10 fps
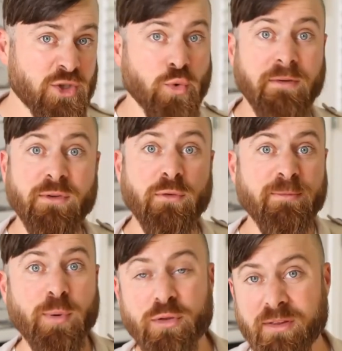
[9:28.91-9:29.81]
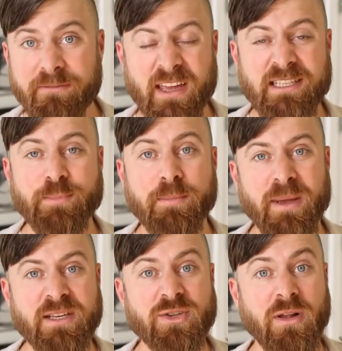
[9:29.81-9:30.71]
or if you've put the Facebook
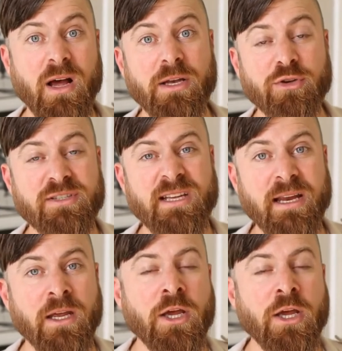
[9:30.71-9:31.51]
Pixel on your site,